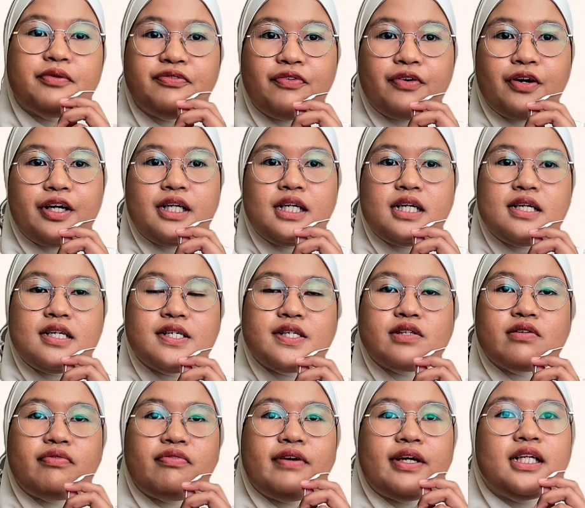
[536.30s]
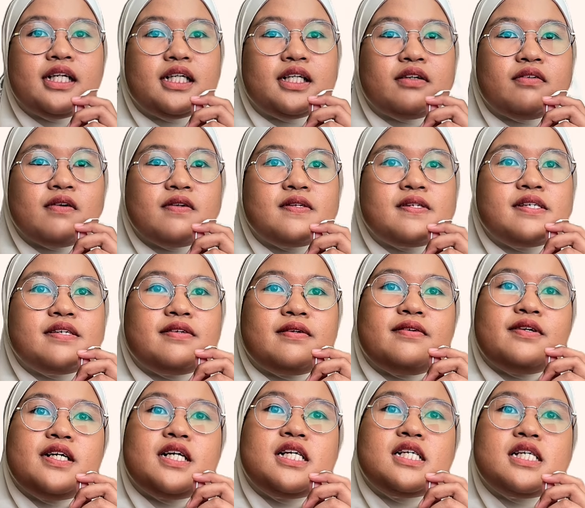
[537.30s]
4 is to find the
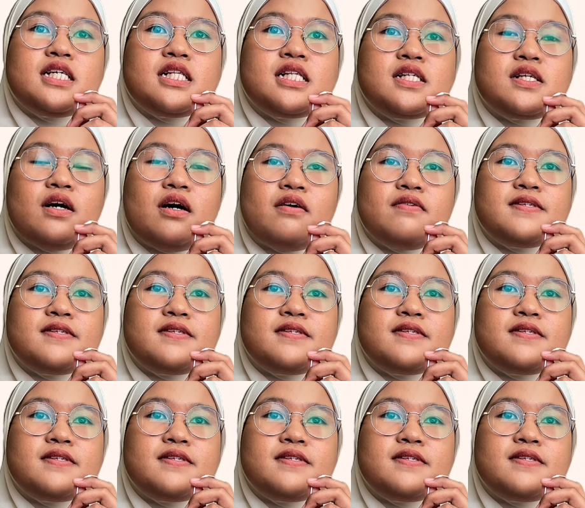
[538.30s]
concentrations of